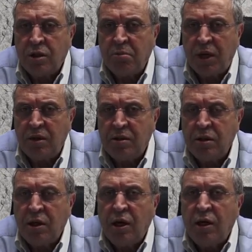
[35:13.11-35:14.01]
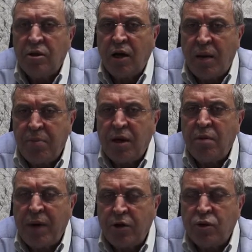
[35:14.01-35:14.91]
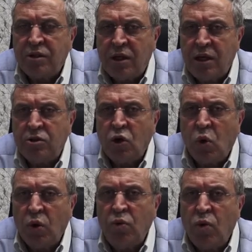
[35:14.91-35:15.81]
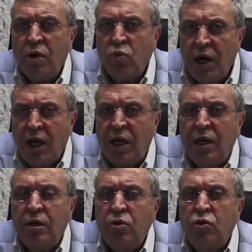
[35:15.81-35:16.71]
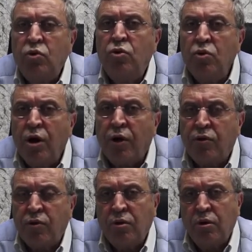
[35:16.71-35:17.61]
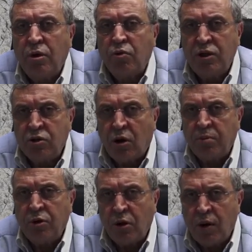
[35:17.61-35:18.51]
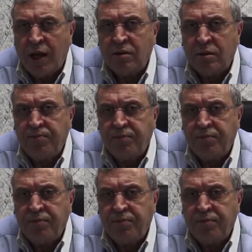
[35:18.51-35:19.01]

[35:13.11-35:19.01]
Means the apical mattress is the only one way to do not resorb the crest.